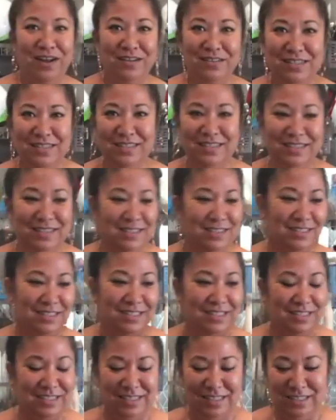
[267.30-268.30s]
ounces,
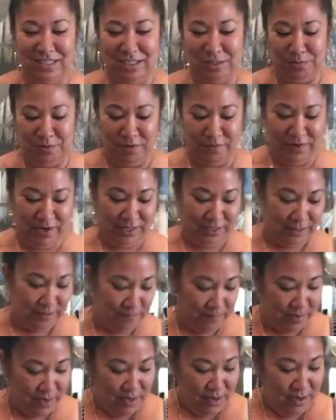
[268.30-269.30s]
it's just perfect.
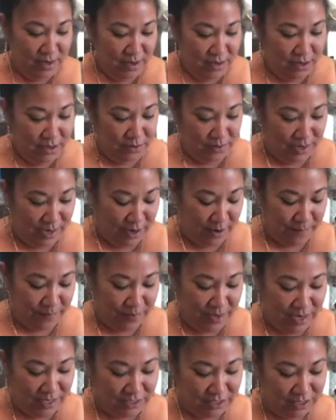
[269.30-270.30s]
Okay,
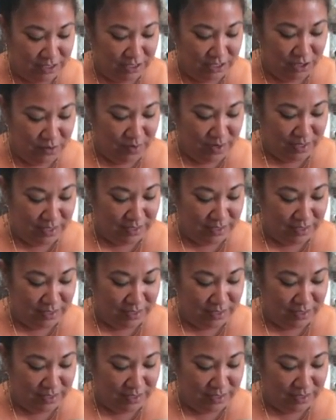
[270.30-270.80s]
actually, you know what?